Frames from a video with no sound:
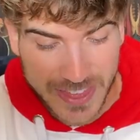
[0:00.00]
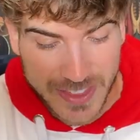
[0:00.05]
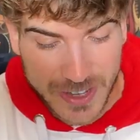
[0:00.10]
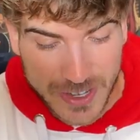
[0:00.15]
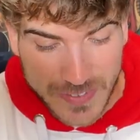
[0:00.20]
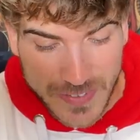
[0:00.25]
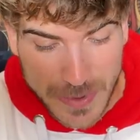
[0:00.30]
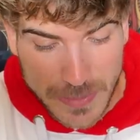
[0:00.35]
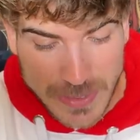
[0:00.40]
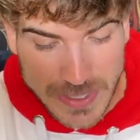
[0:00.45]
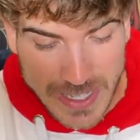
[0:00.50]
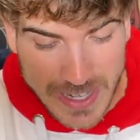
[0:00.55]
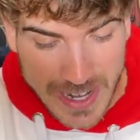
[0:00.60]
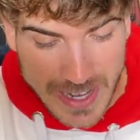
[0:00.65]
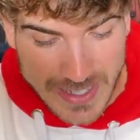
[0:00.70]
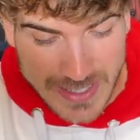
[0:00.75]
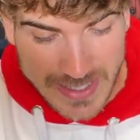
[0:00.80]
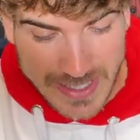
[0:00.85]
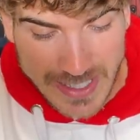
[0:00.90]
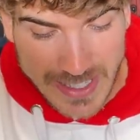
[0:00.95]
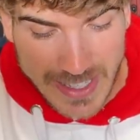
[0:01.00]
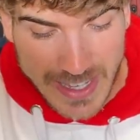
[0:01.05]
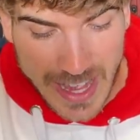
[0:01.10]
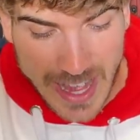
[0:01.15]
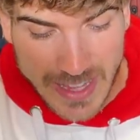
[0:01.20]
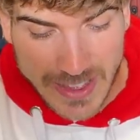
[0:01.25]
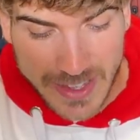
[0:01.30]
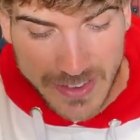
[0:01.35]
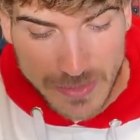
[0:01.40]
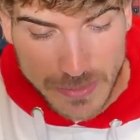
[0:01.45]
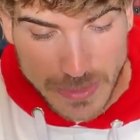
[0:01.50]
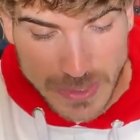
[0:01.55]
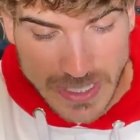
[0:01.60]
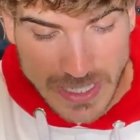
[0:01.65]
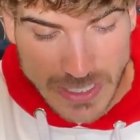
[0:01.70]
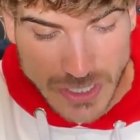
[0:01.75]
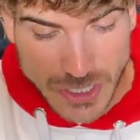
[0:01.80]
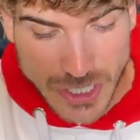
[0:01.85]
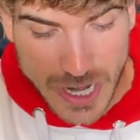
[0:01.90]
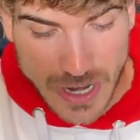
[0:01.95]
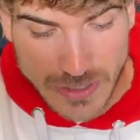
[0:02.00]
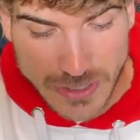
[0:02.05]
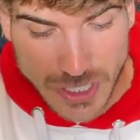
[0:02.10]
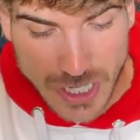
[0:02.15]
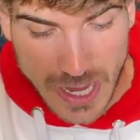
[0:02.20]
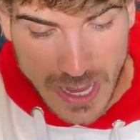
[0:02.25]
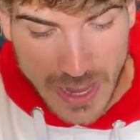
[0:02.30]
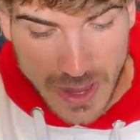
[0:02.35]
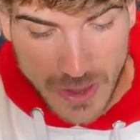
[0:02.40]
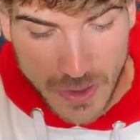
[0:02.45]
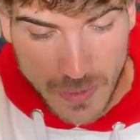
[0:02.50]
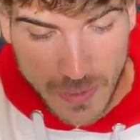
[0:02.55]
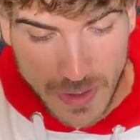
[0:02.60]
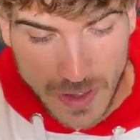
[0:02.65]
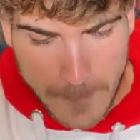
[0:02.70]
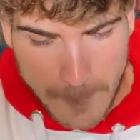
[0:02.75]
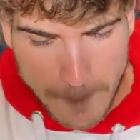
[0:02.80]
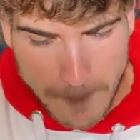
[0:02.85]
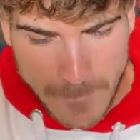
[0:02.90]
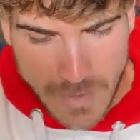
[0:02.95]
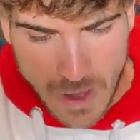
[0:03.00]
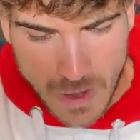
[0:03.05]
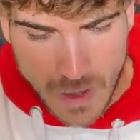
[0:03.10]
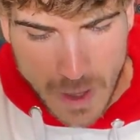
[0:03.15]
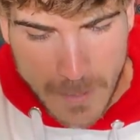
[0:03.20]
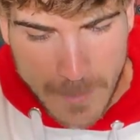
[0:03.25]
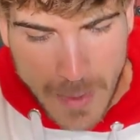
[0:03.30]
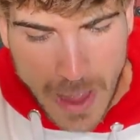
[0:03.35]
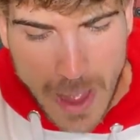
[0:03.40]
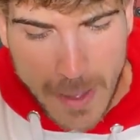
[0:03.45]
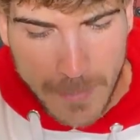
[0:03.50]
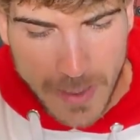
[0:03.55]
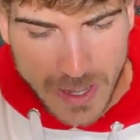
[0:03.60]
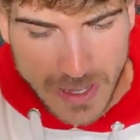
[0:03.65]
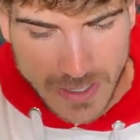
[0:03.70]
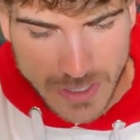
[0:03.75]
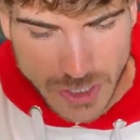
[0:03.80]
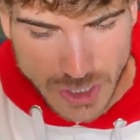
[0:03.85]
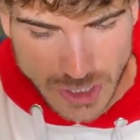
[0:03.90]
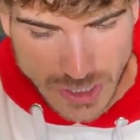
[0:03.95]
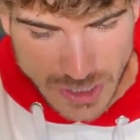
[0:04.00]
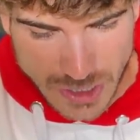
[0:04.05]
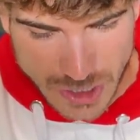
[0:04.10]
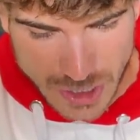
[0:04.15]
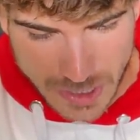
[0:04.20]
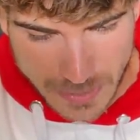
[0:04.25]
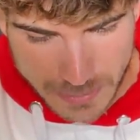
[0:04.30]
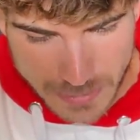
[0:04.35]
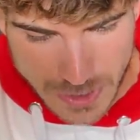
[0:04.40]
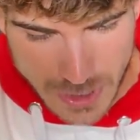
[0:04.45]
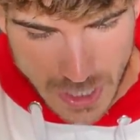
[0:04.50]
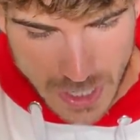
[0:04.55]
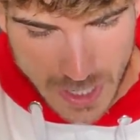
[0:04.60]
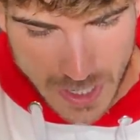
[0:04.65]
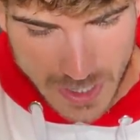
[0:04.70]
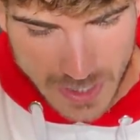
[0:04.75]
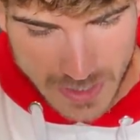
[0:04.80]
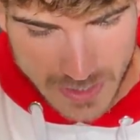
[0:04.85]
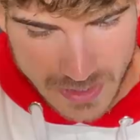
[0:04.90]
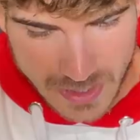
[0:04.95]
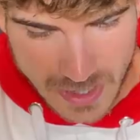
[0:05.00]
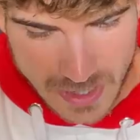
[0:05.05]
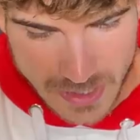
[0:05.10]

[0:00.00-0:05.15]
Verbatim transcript: 35% husky, 11% chow chow, Marimama sheepdog,